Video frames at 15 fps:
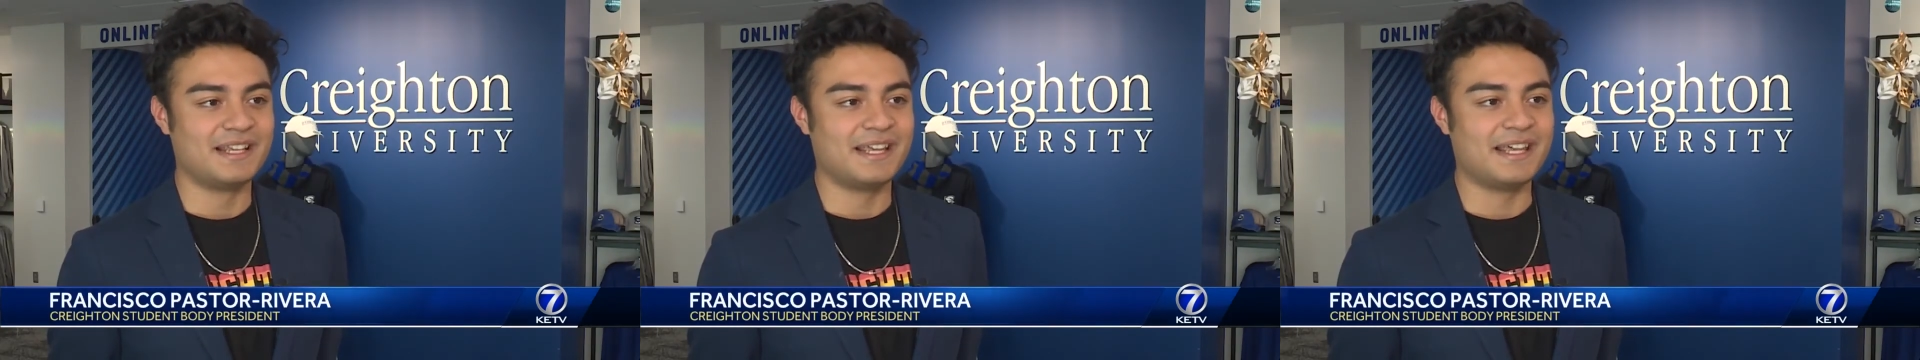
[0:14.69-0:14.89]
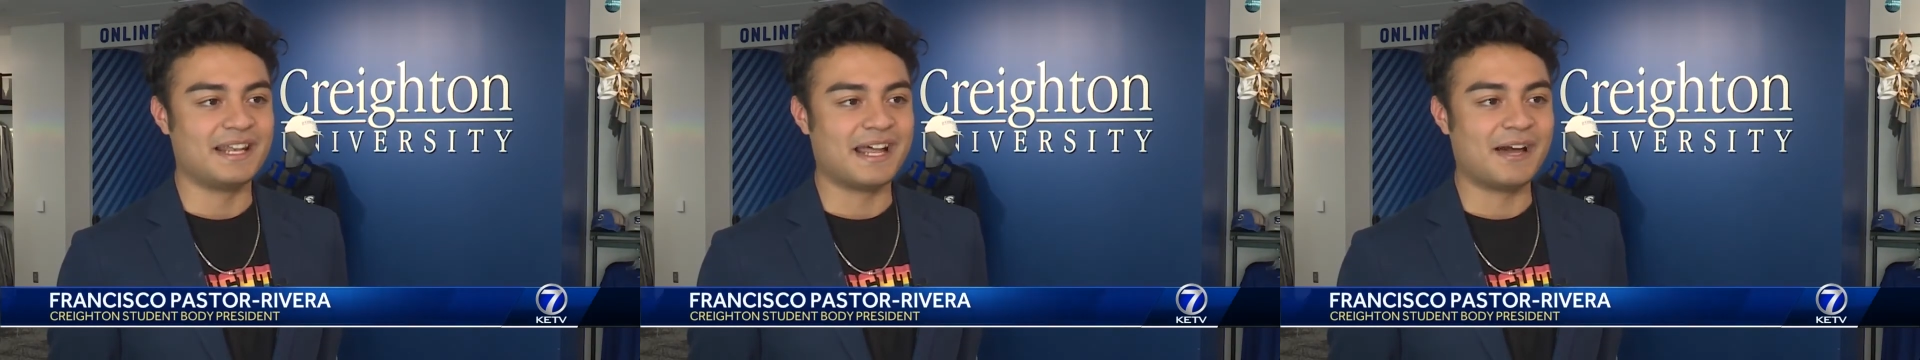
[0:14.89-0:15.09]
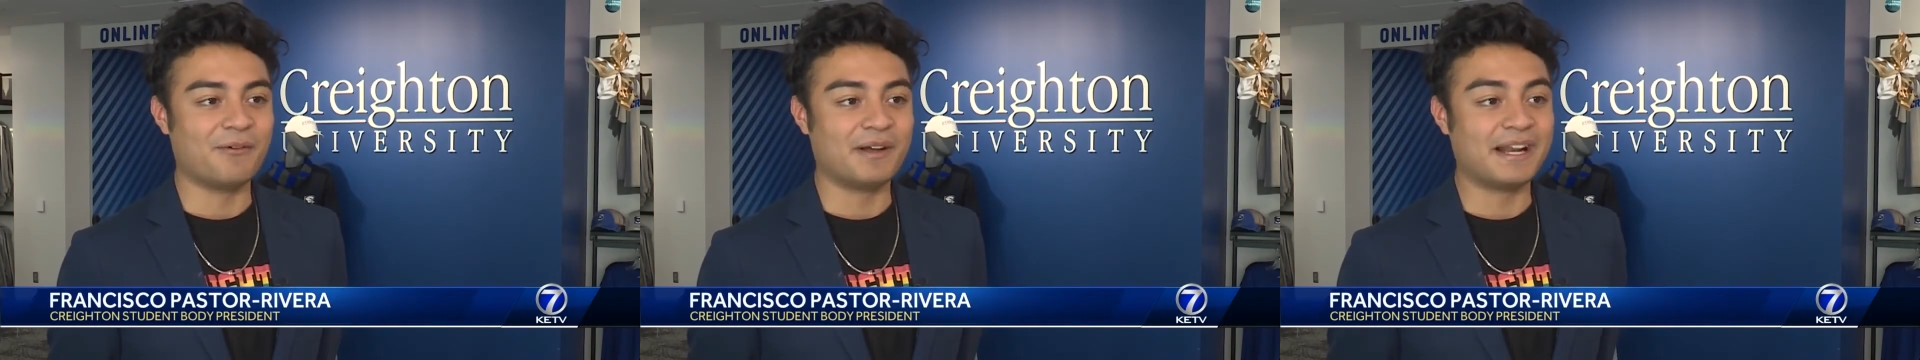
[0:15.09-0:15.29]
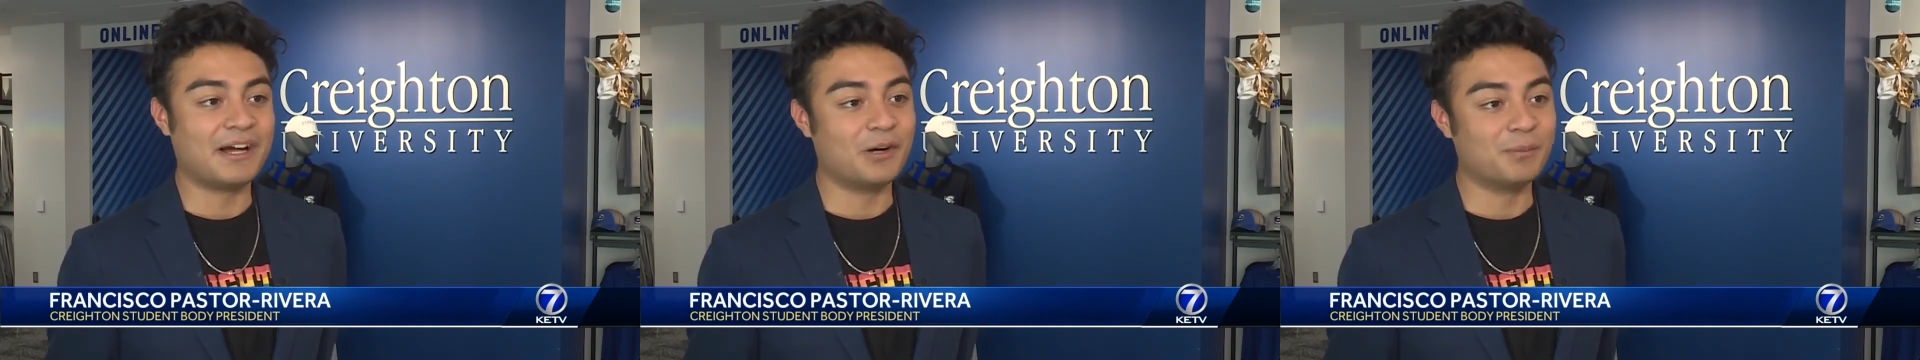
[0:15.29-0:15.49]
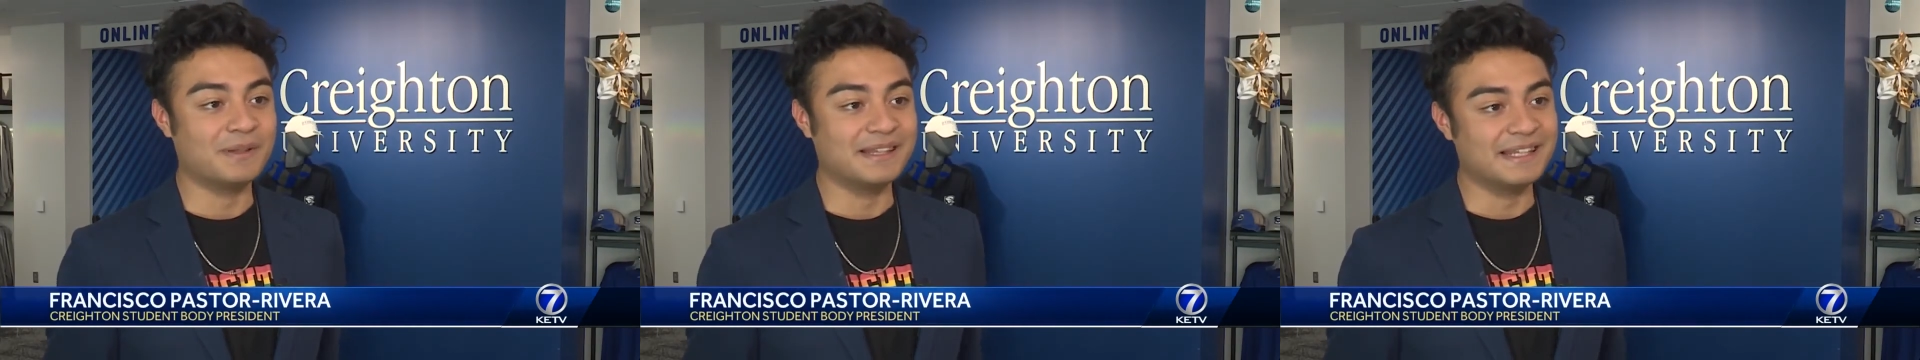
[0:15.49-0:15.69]
and I want to
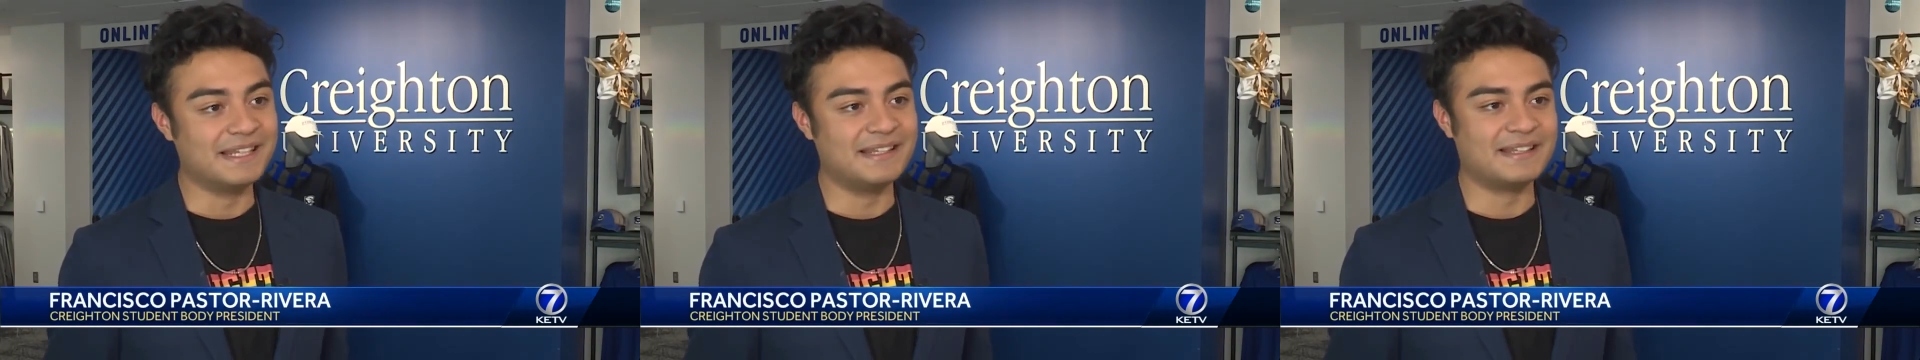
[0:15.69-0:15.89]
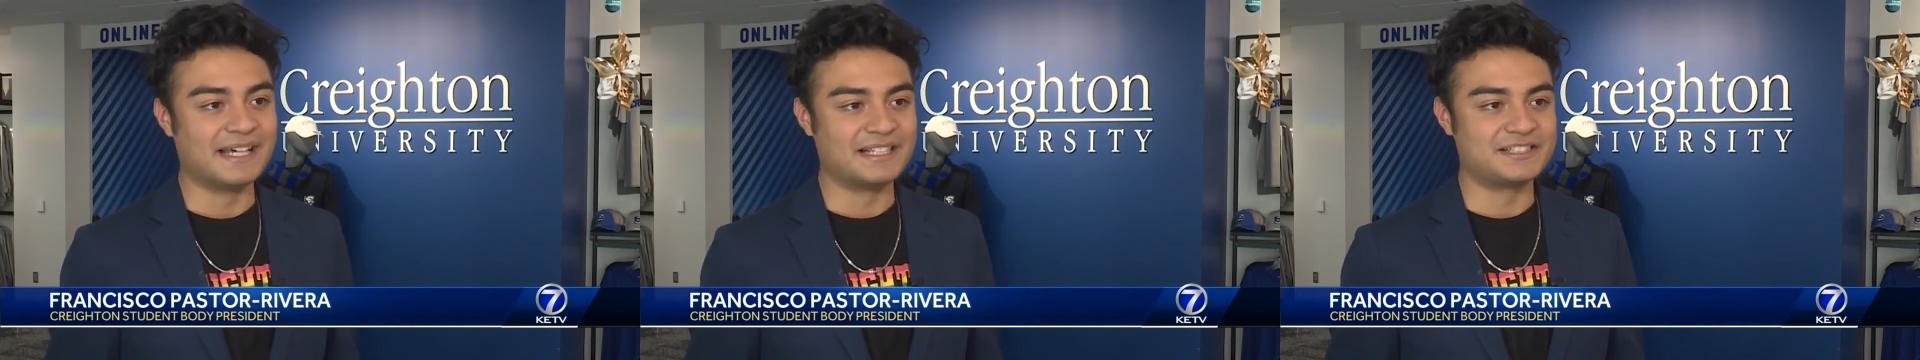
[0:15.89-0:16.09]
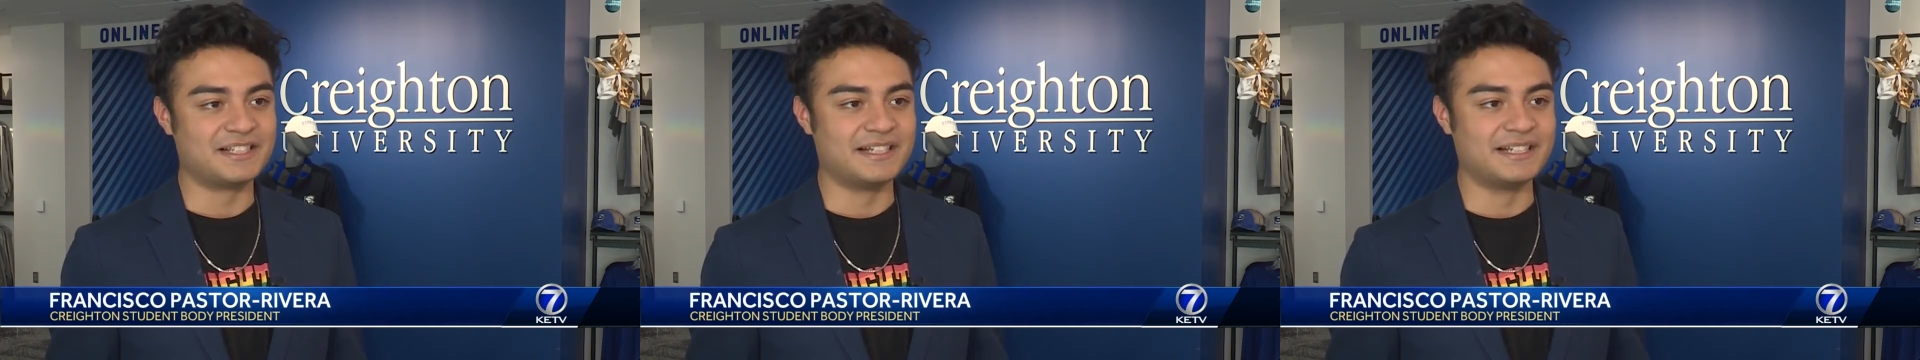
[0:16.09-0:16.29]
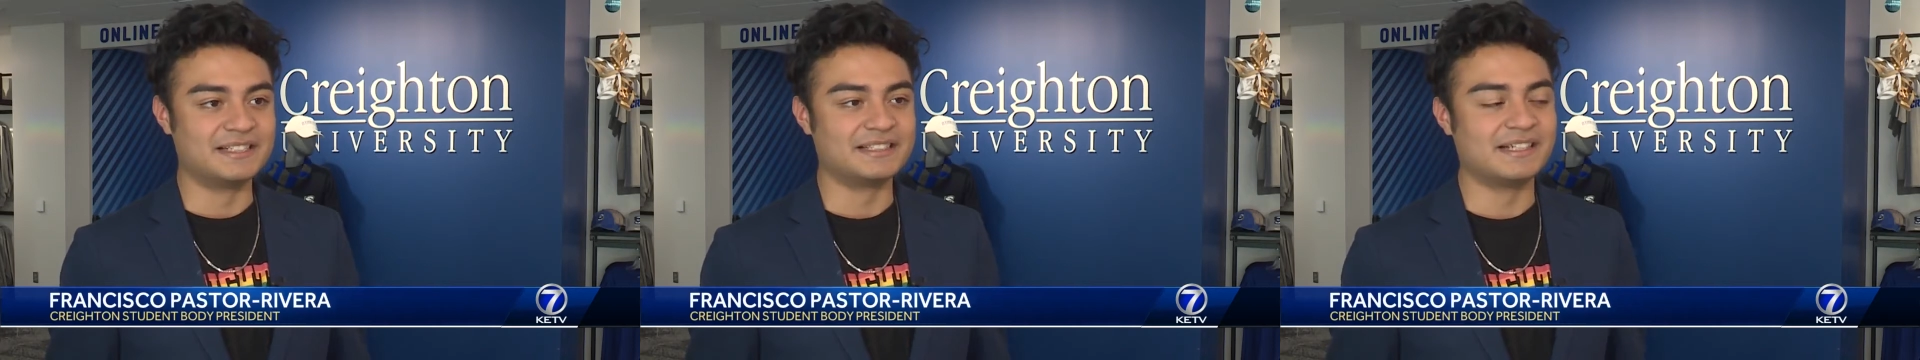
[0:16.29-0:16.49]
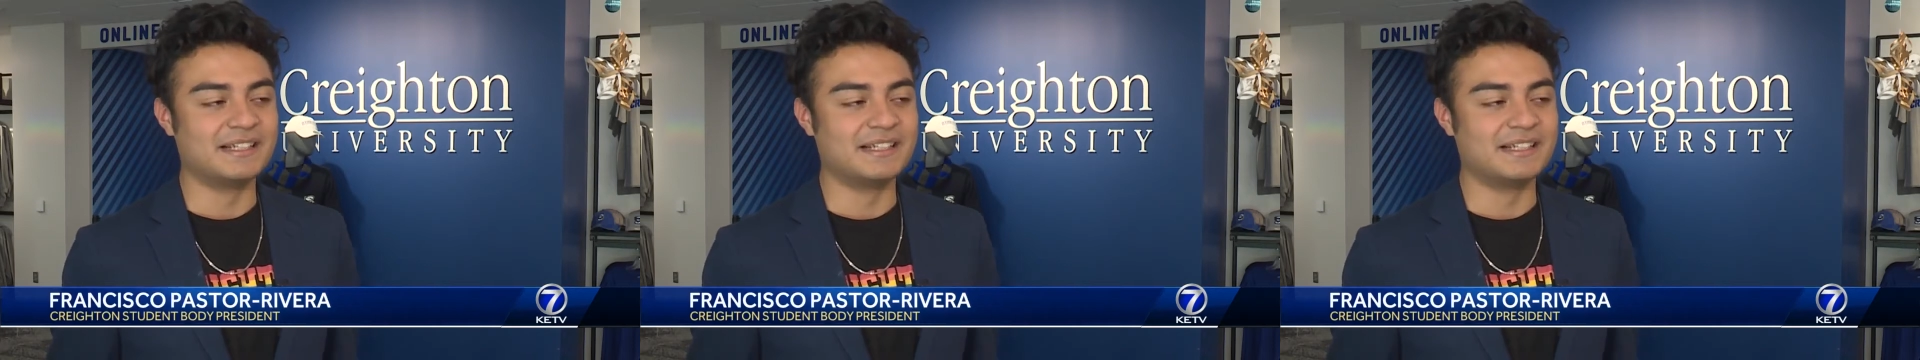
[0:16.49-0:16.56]
help lead that change,